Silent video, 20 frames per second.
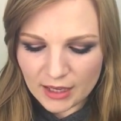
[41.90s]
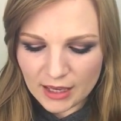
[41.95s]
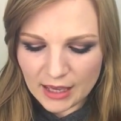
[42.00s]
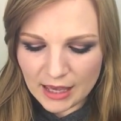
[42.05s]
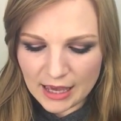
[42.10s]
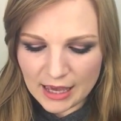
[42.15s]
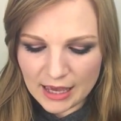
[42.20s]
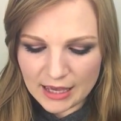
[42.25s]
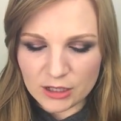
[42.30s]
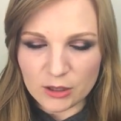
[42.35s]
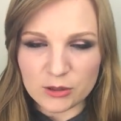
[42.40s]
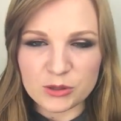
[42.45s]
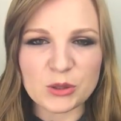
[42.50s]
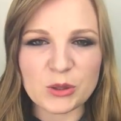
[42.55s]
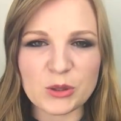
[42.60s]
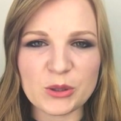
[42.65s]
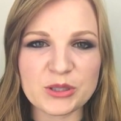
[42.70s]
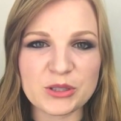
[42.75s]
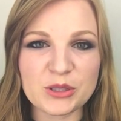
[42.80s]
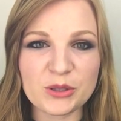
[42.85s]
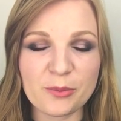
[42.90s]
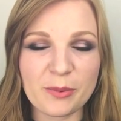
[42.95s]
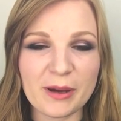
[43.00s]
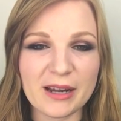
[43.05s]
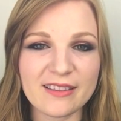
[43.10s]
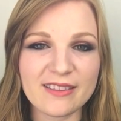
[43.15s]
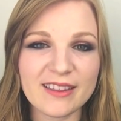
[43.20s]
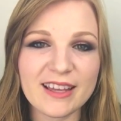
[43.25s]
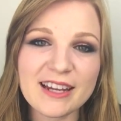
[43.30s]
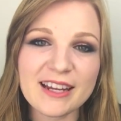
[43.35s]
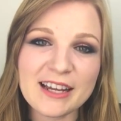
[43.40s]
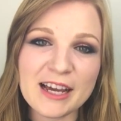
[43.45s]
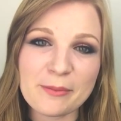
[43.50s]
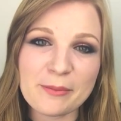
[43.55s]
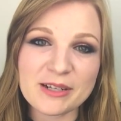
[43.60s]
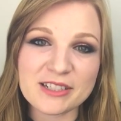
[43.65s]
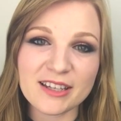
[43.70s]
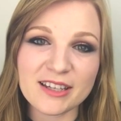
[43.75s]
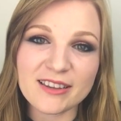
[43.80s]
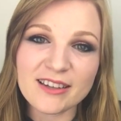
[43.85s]
I was talking to you about it then, how
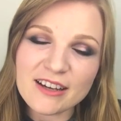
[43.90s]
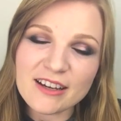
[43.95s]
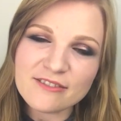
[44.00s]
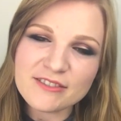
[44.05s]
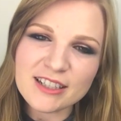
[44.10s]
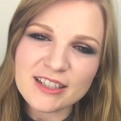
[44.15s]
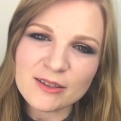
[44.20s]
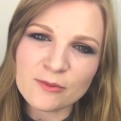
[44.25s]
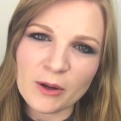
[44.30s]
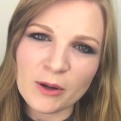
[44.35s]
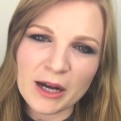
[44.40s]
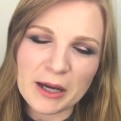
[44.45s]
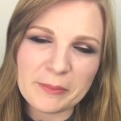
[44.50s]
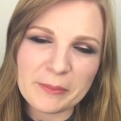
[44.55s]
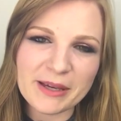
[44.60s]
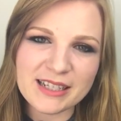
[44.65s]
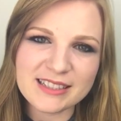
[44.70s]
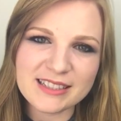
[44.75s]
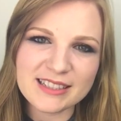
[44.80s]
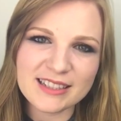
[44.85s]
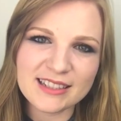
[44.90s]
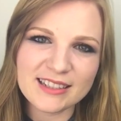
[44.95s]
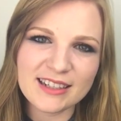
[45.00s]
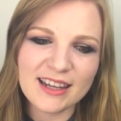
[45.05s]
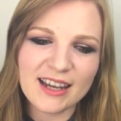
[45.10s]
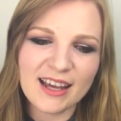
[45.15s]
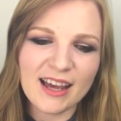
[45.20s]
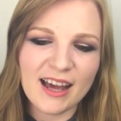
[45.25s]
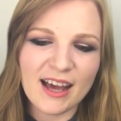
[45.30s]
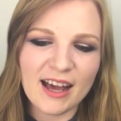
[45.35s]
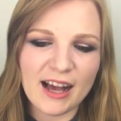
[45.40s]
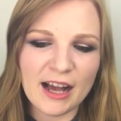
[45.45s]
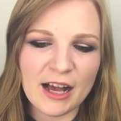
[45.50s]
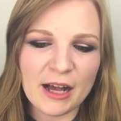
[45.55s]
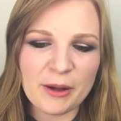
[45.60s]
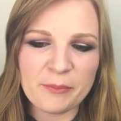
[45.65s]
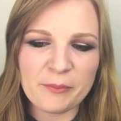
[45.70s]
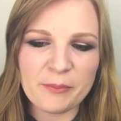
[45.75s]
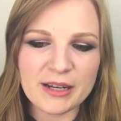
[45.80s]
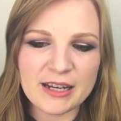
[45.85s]
much I loved it and why I picked it.
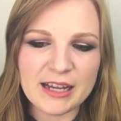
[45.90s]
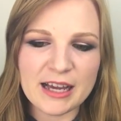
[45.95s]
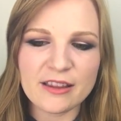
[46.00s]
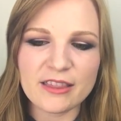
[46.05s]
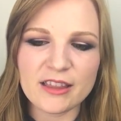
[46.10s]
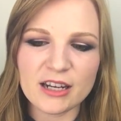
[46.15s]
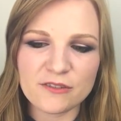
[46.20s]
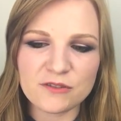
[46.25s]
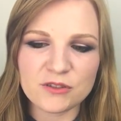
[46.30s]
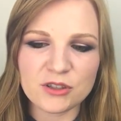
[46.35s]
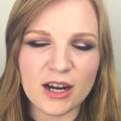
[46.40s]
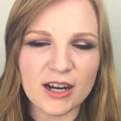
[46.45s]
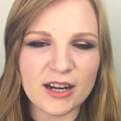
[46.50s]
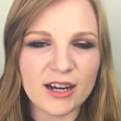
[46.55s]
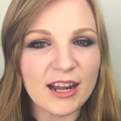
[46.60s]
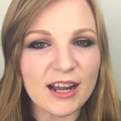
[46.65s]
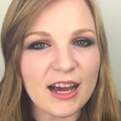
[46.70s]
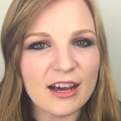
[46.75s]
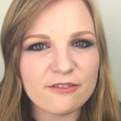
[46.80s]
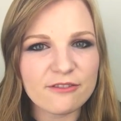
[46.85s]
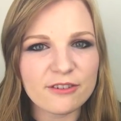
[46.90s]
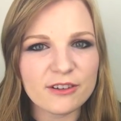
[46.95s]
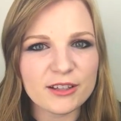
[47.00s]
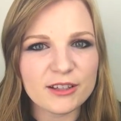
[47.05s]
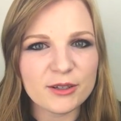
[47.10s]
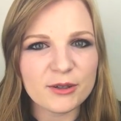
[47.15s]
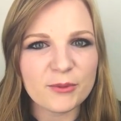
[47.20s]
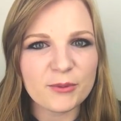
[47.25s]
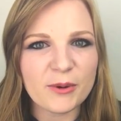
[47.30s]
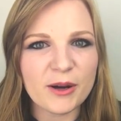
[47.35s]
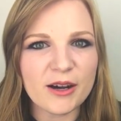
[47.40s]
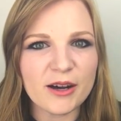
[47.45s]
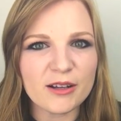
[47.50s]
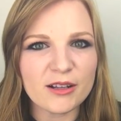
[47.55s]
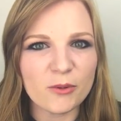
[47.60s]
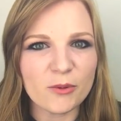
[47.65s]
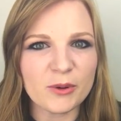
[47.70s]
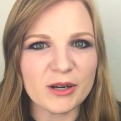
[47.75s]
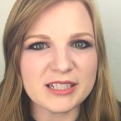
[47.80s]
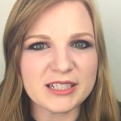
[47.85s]
But now that I've tried it out for a little while,
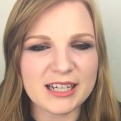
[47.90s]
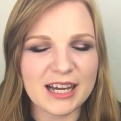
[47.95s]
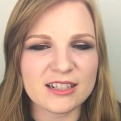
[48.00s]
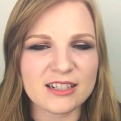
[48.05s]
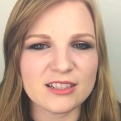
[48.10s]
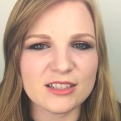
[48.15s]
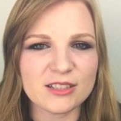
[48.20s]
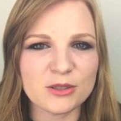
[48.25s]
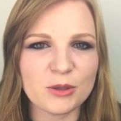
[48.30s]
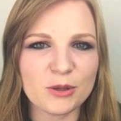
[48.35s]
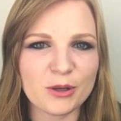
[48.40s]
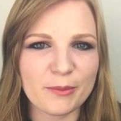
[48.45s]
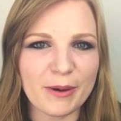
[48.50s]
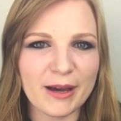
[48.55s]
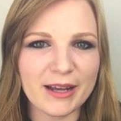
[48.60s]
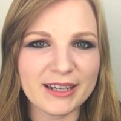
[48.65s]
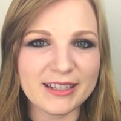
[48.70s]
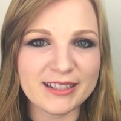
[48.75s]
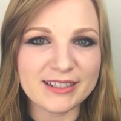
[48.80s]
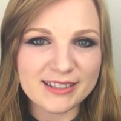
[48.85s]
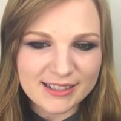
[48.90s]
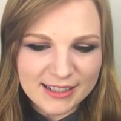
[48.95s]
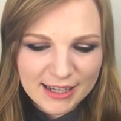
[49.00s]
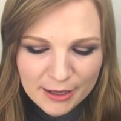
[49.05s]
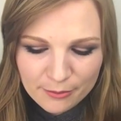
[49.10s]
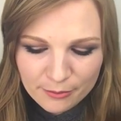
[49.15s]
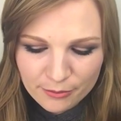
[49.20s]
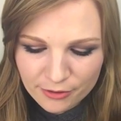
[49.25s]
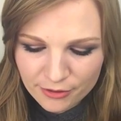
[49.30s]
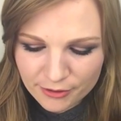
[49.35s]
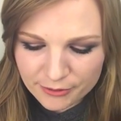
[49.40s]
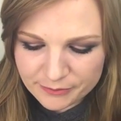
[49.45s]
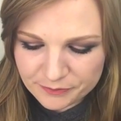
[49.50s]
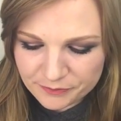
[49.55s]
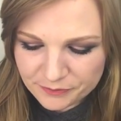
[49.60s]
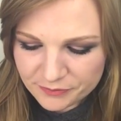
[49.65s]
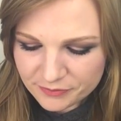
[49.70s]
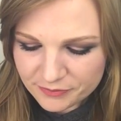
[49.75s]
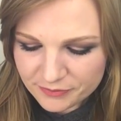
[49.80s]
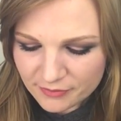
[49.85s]
I wanted to actually talk about it in depth.
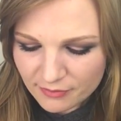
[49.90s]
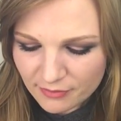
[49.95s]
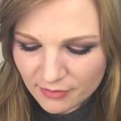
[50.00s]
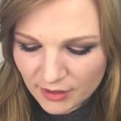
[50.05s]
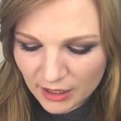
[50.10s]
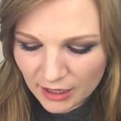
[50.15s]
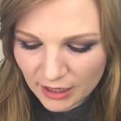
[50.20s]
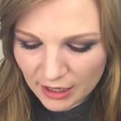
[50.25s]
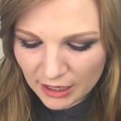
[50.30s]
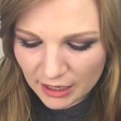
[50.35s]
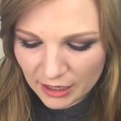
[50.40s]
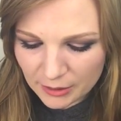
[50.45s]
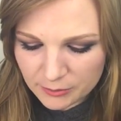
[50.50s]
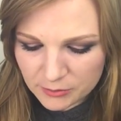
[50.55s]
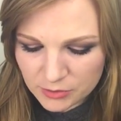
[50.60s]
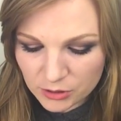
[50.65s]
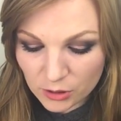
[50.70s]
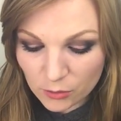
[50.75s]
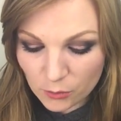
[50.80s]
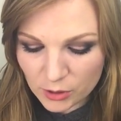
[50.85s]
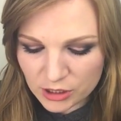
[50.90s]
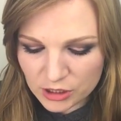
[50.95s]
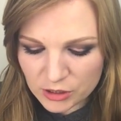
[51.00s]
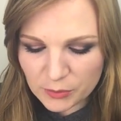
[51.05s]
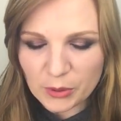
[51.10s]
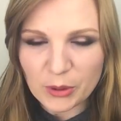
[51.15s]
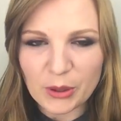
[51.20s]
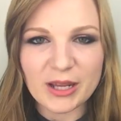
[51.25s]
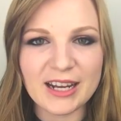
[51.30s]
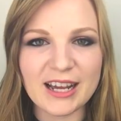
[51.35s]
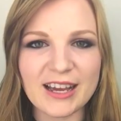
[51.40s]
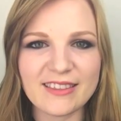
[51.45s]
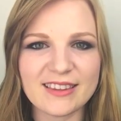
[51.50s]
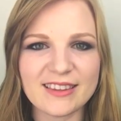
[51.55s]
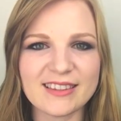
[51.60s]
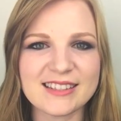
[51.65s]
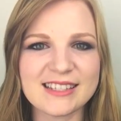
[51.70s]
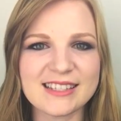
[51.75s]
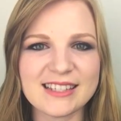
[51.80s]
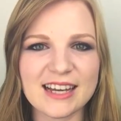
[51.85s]
So I wanted to point out that
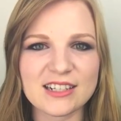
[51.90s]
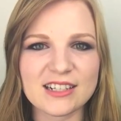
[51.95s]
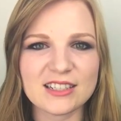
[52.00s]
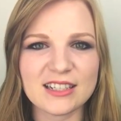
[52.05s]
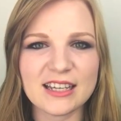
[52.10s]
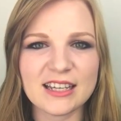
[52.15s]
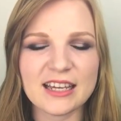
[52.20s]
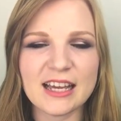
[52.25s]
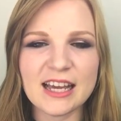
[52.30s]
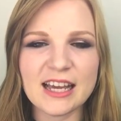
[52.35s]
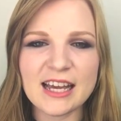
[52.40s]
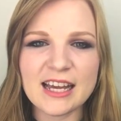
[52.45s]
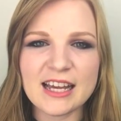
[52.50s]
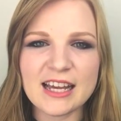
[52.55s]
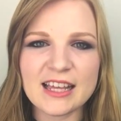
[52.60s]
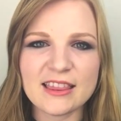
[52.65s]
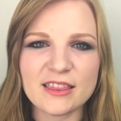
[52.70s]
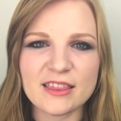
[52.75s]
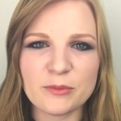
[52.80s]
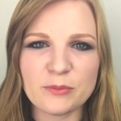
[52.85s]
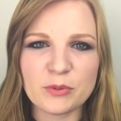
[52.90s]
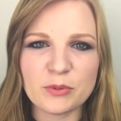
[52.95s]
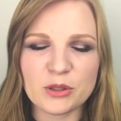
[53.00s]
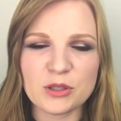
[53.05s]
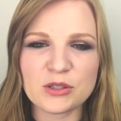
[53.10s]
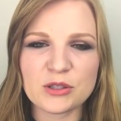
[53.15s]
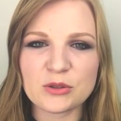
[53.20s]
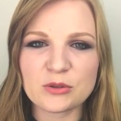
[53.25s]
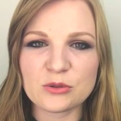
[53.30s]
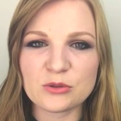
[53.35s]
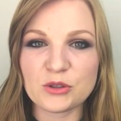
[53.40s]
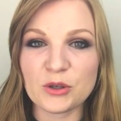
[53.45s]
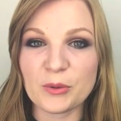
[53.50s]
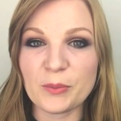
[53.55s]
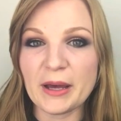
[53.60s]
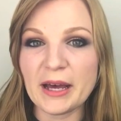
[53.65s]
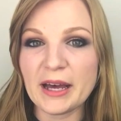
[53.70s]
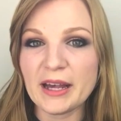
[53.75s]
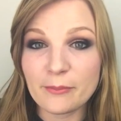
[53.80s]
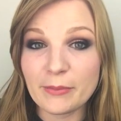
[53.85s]
this is actually the Beauty School
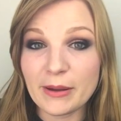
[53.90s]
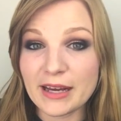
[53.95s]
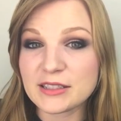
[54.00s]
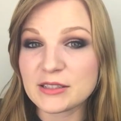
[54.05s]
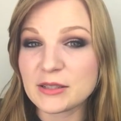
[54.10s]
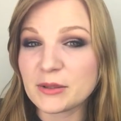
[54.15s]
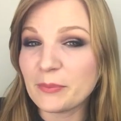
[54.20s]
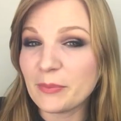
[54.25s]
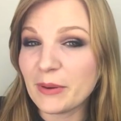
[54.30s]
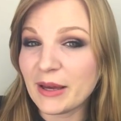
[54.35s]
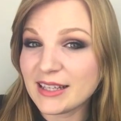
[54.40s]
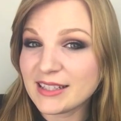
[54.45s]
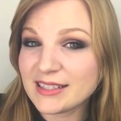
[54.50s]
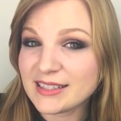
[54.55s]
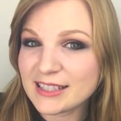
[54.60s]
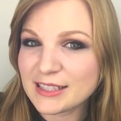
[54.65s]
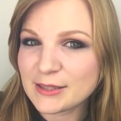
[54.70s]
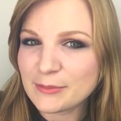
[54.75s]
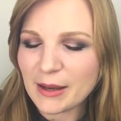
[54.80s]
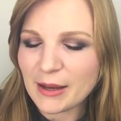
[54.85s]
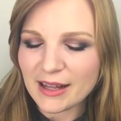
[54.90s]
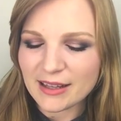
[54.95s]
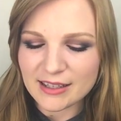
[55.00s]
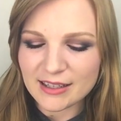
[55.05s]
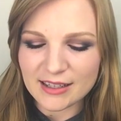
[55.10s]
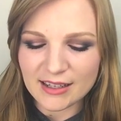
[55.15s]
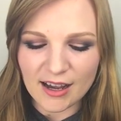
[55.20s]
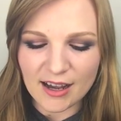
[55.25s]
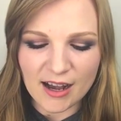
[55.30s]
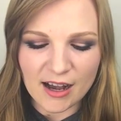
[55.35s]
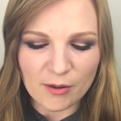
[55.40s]
Dropout Back to Basics palette.